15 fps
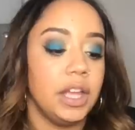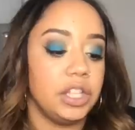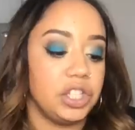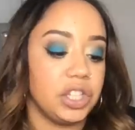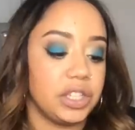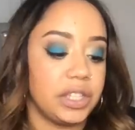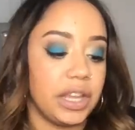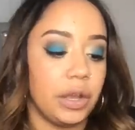
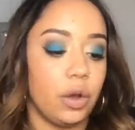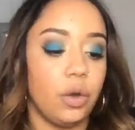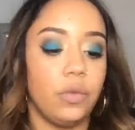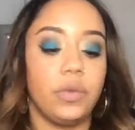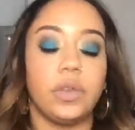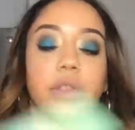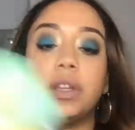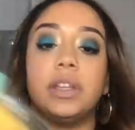Just get
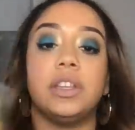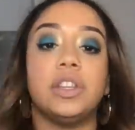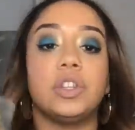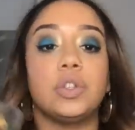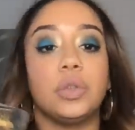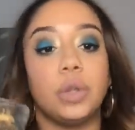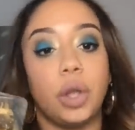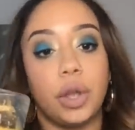over the
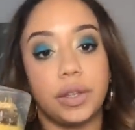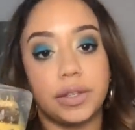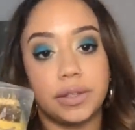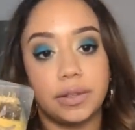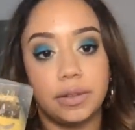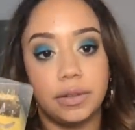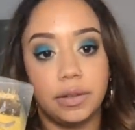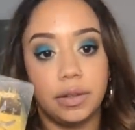initial loss.
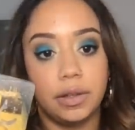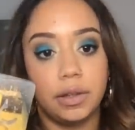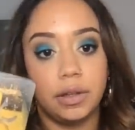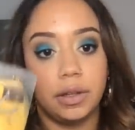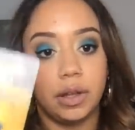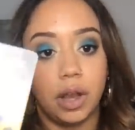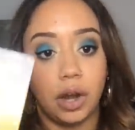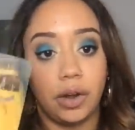
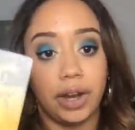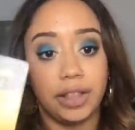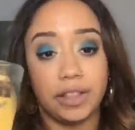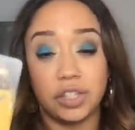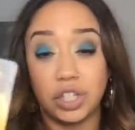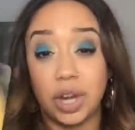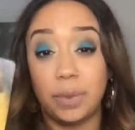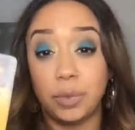All right,
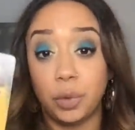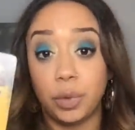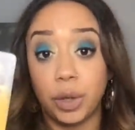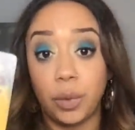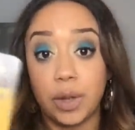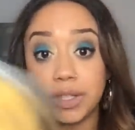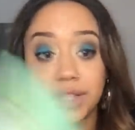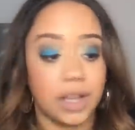this chapter really
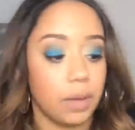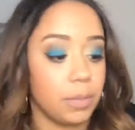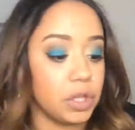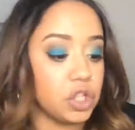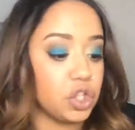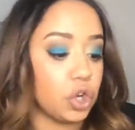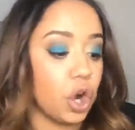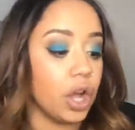wants to come in
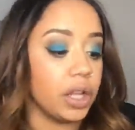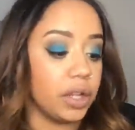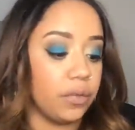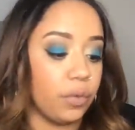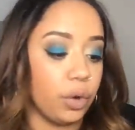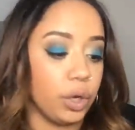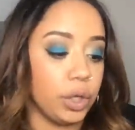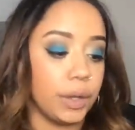strongly
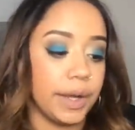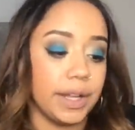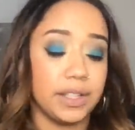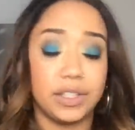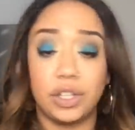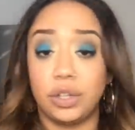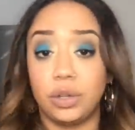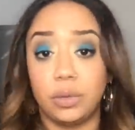for you
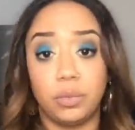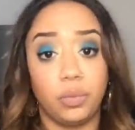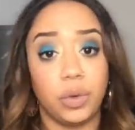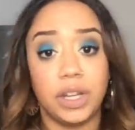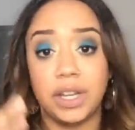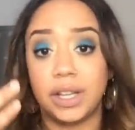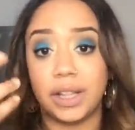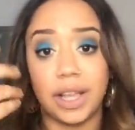guys. Your
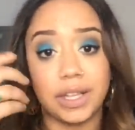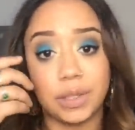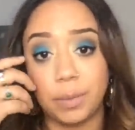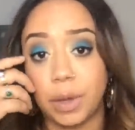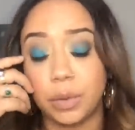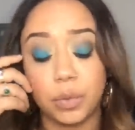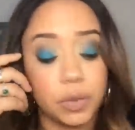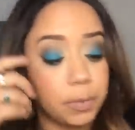reading last
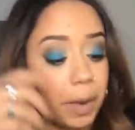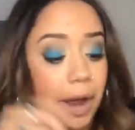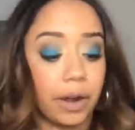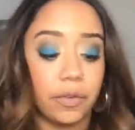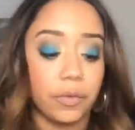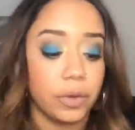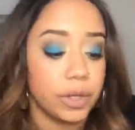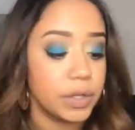month was
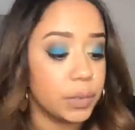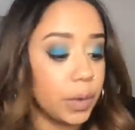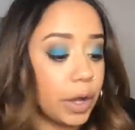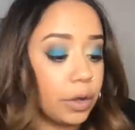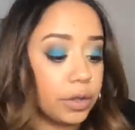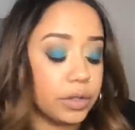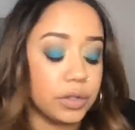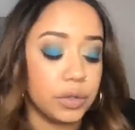powerful as
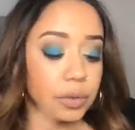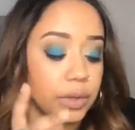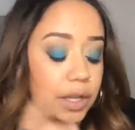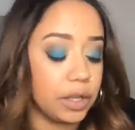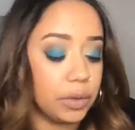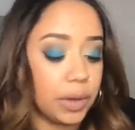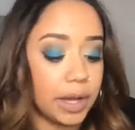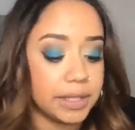well, the two
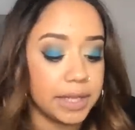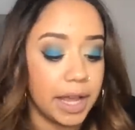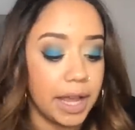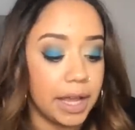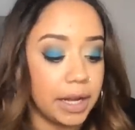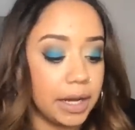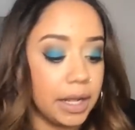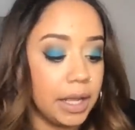that you guys
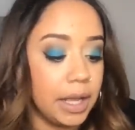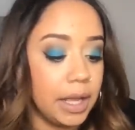had.